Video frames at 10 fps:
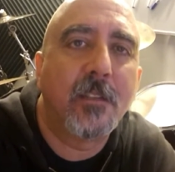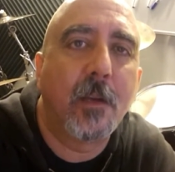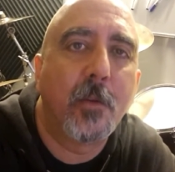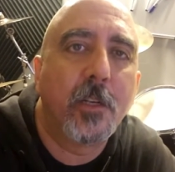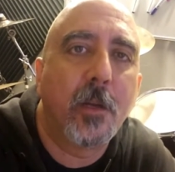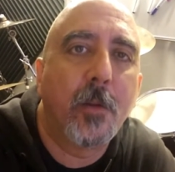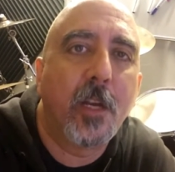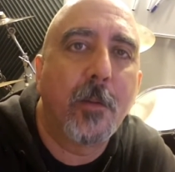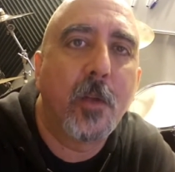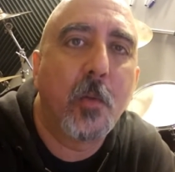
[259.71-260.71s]

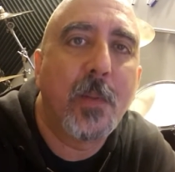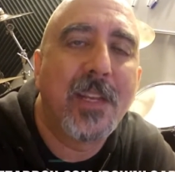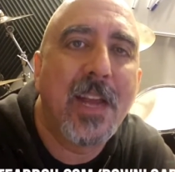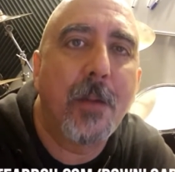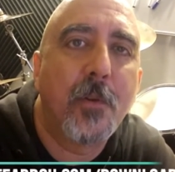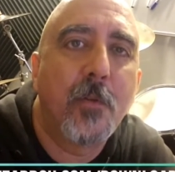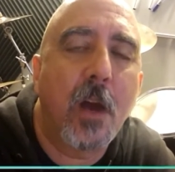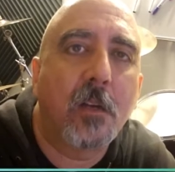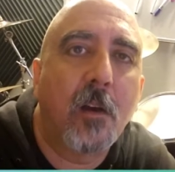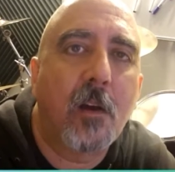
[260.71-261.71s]

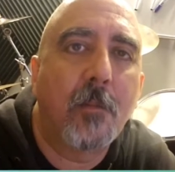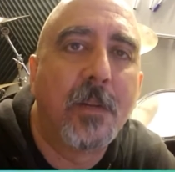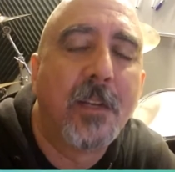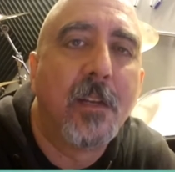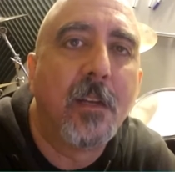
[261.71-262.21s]
www.pdabdou.com,